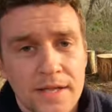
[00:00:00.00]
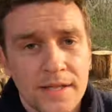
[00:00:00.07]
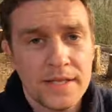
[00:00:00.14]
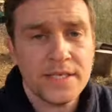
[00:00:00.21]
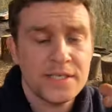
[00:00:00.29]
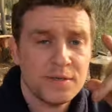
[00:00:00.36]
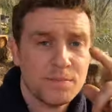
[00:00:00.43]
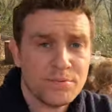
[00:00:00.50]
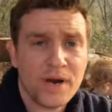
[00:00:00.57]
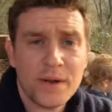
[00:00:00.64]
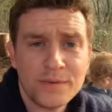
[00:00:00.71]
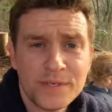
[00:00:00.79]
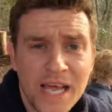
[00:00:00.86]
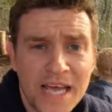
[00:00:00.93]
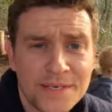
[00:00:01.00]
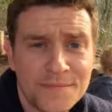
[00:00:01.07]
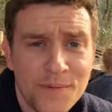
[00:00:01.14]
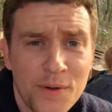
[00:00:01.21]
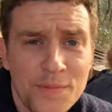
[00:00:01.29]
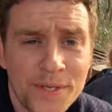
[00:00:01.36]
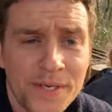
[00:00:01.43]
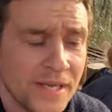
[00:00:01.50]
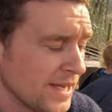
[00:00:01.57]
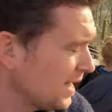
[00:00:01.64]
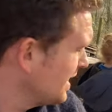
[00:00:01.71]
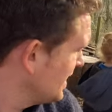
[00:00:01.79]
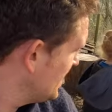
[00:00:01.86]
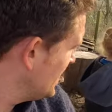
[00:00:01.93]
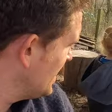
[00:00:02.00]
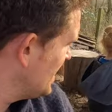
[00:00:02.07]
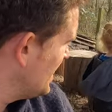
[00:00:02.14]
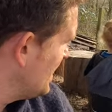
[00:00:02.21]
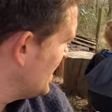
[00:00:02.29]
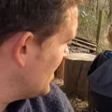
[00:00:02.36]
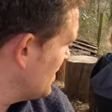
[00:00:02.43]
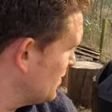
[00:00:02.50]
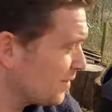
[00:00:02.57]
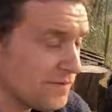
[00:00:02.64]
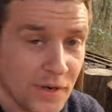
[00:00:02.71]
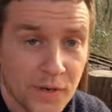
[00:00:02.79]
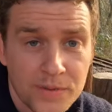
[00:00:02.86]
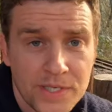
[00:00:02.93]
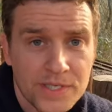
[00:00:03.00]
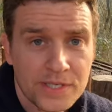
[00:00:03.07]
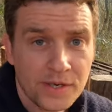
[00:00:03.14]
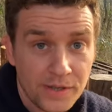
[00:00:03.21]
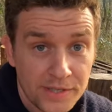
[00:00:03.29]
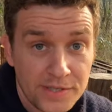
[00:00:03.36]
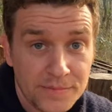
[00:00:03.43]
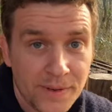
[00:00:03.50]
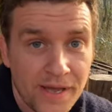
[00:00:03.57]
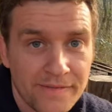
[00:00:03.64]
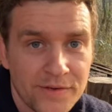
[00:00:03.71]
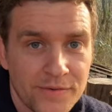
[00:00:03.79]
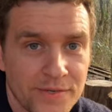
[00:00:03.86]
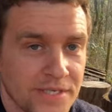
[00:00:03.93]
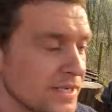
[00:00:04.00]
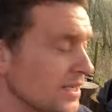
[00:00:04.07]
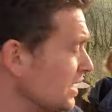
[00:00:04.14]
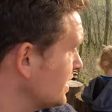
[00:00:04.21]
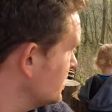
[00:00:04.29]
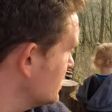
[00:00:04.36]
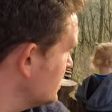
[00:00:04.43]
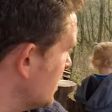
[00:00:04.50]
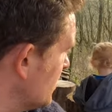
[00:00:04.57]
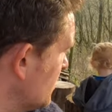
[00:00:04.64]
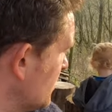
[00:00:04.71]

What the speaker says: This is a proud dad moment. We've noticed a lot of this behaviour recently, so